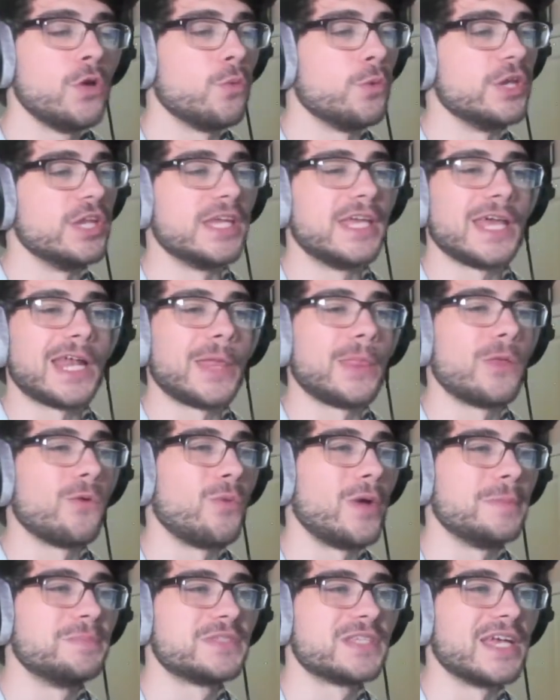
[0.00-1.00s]
When you get on the
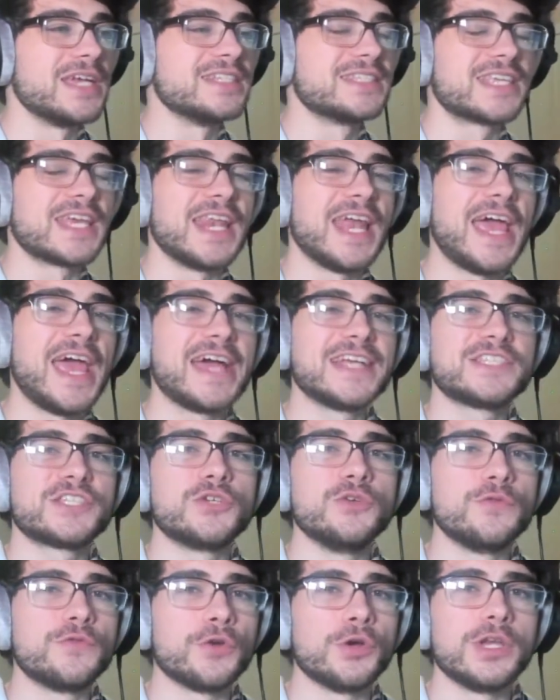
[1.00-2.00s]
website, it's going to ask
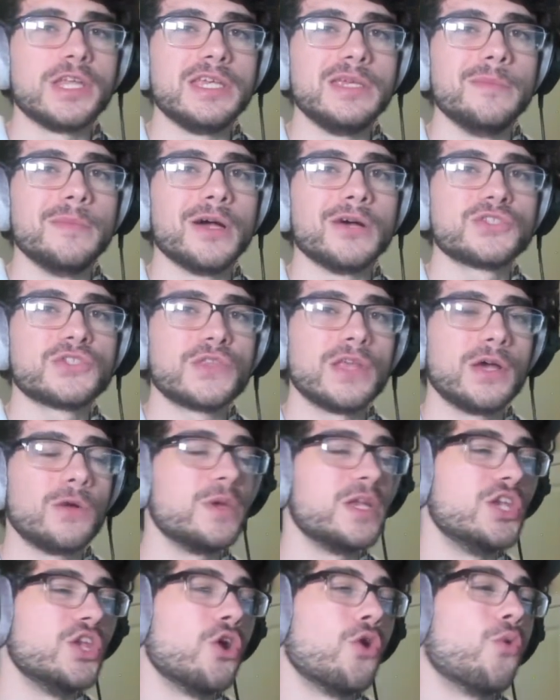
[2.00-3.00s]
you for an email so
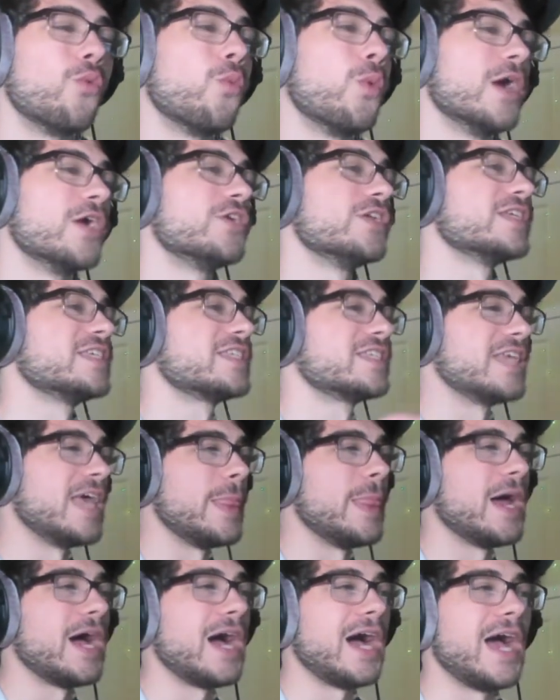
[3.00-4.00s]
that we know where to
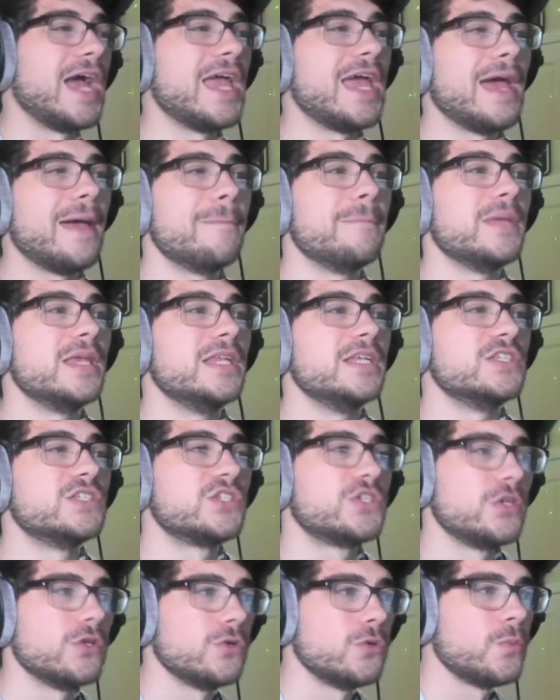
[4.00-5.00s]
send the hi-hat
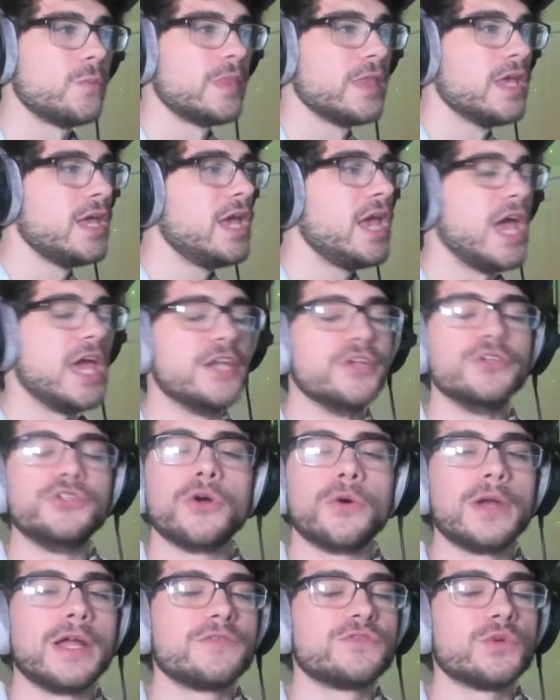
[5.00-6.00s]
midis to, and you
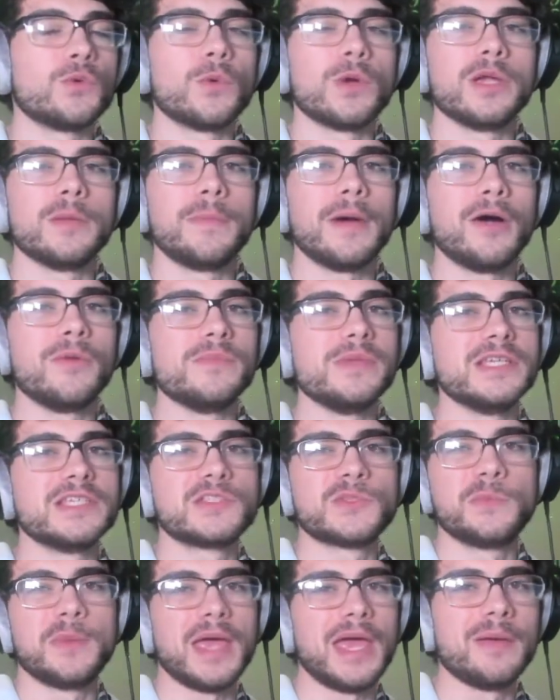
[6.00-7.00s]
don't have to worry about me
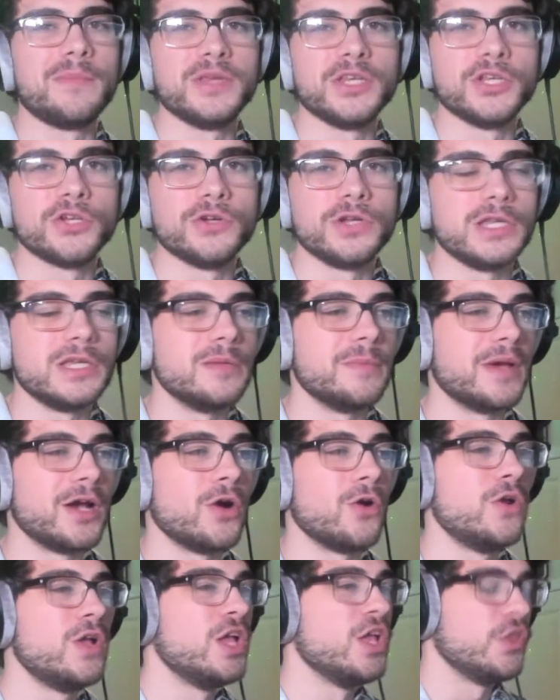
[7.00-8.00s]
spamming your
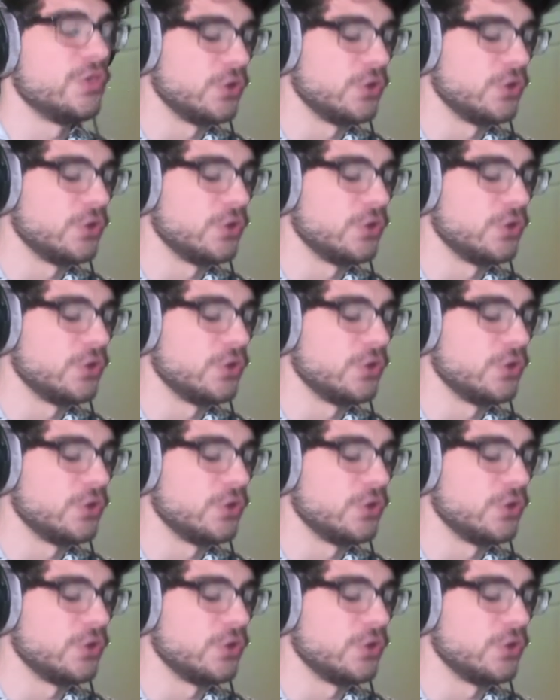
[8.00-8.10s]
email.